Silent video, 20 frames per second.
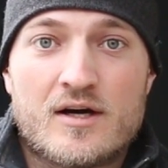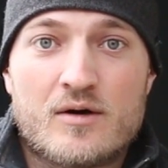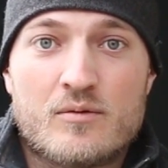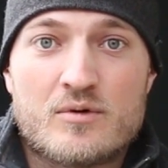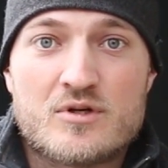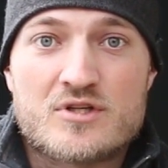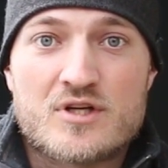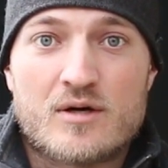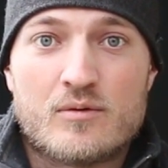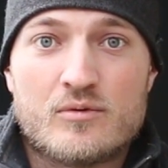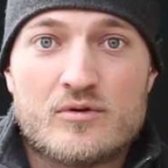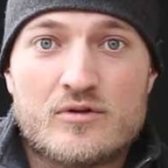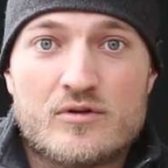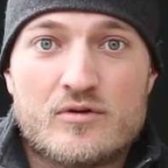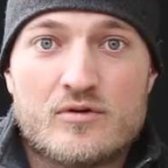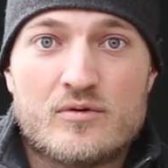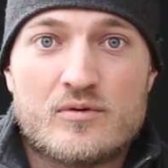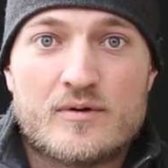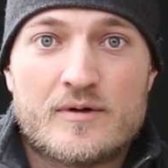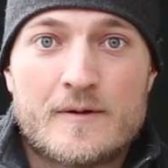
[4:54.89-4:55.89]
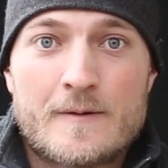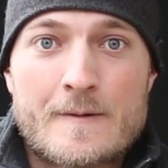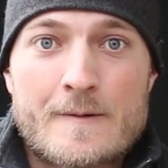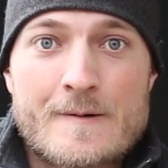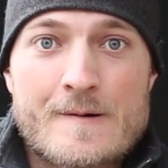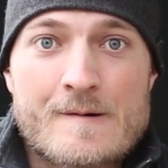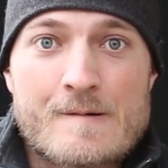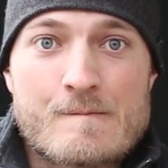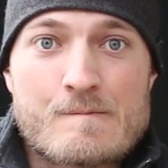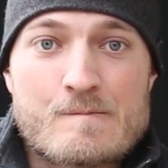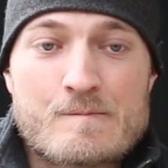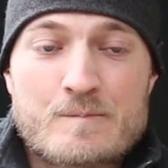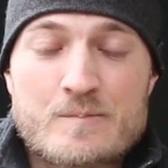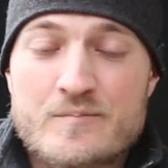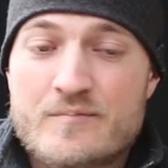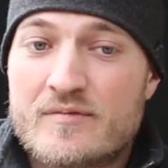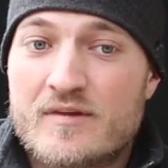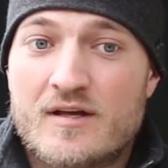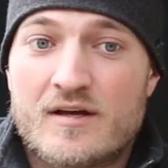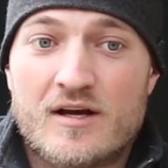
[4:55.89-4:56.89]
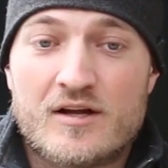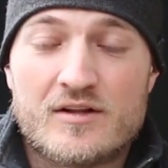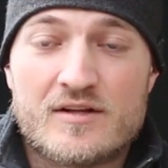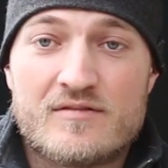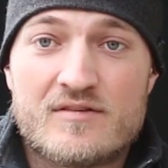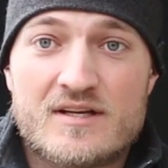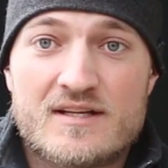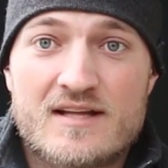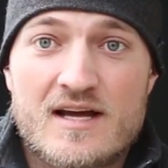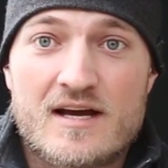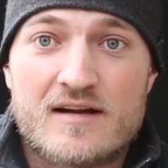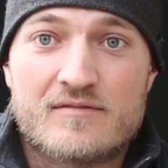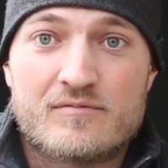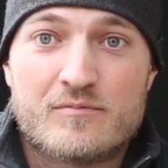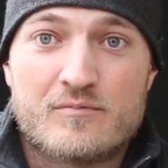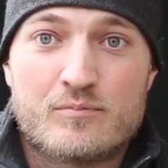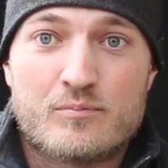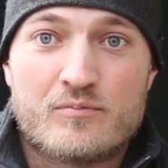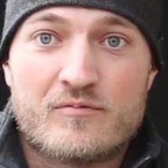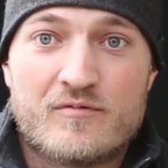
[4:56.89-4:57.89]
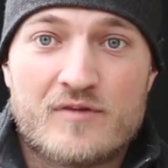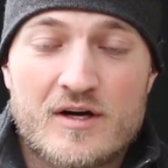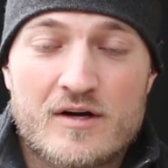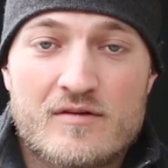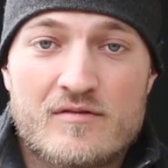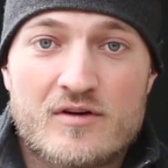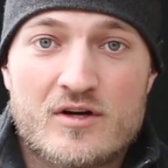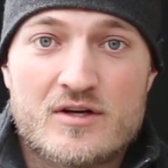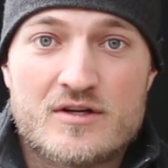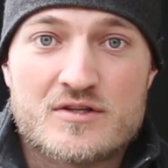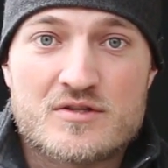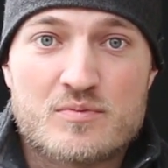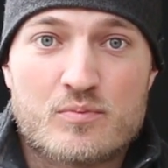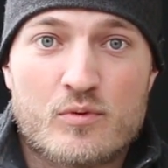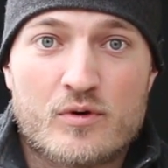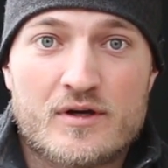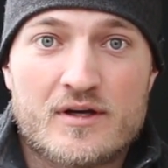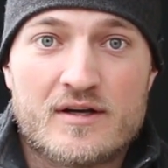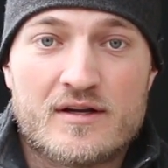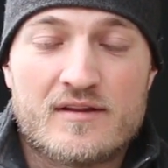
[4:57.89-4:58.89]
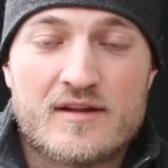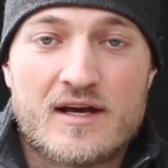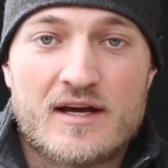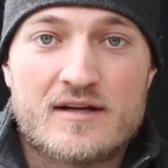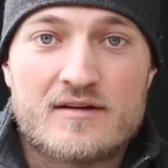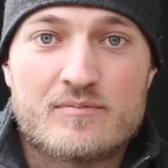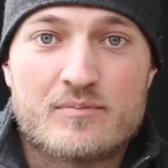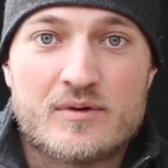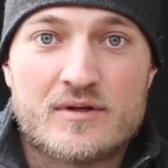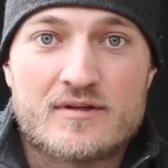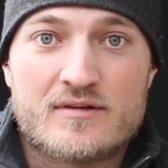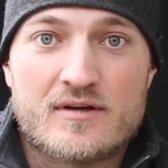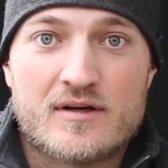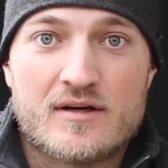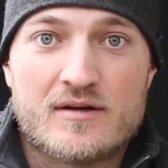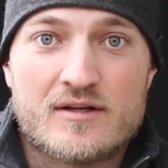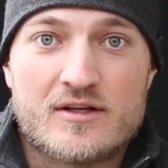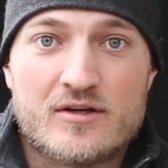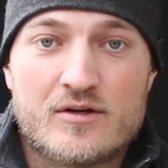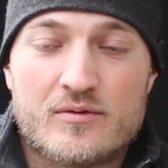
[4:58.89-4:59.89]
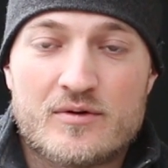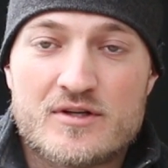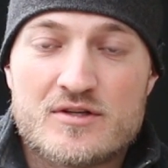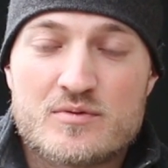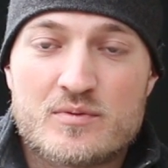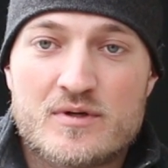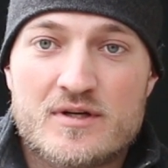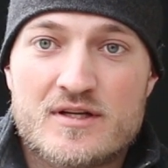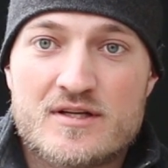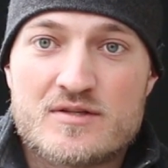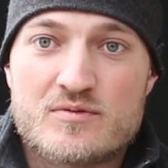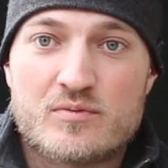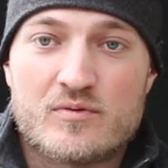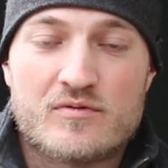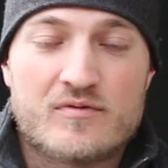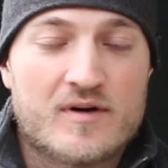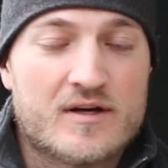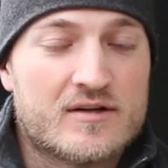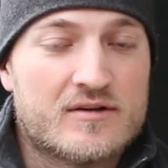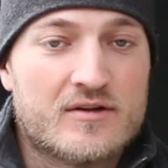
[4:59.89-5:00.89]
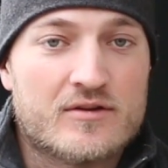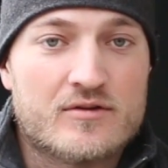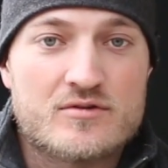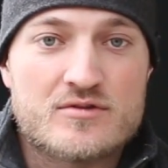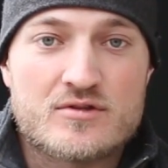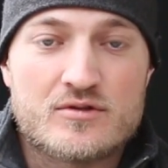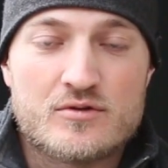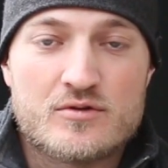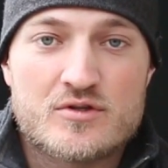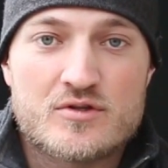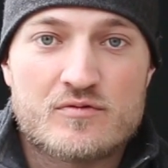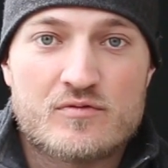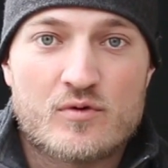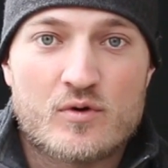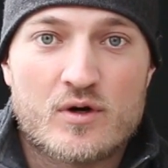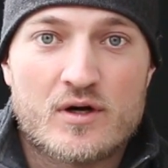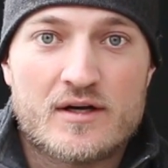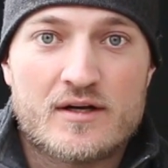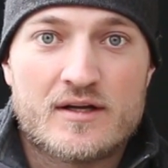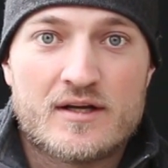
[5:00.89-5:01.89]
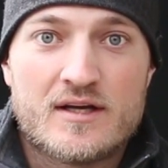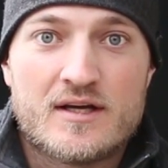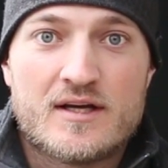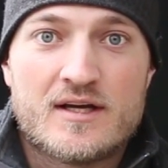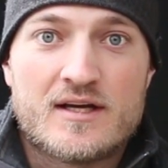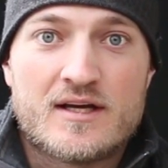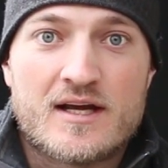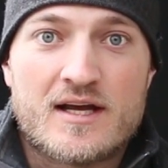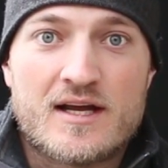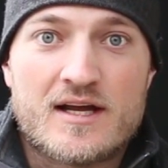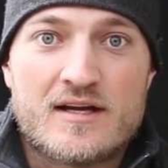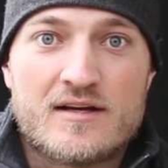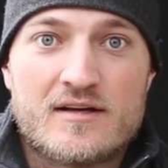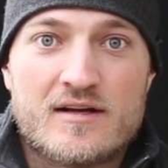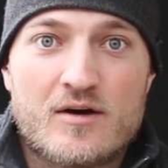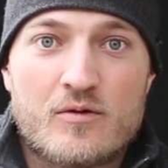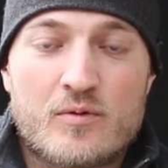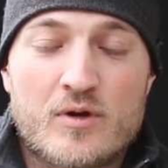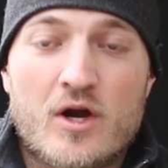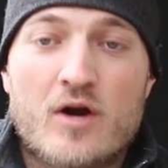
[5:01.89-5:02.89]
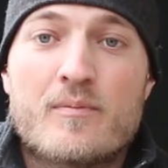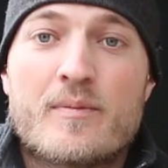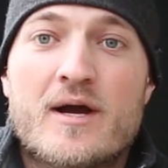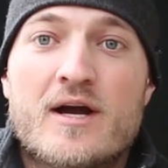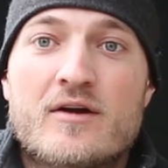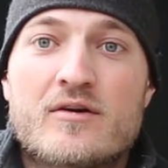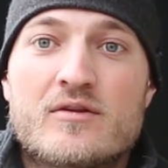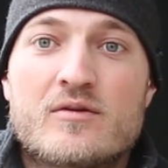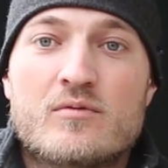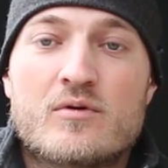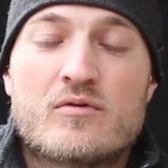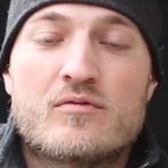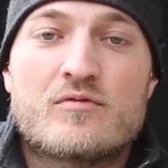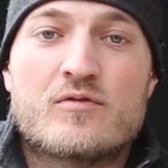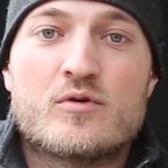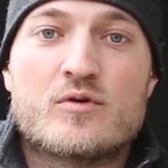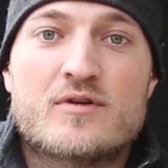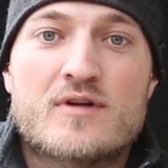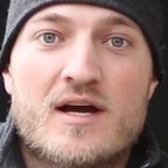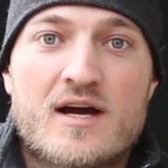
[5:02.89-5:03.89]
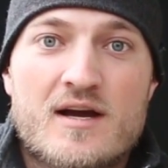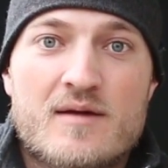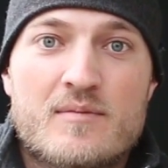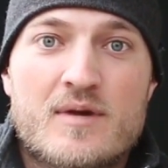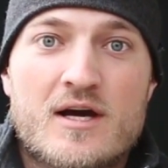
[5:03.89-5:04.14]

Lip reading: which I will do. I'll leave it at that. Very disappointed in that, but it is what it is. We'll find another solution for it, And we are back on the road full time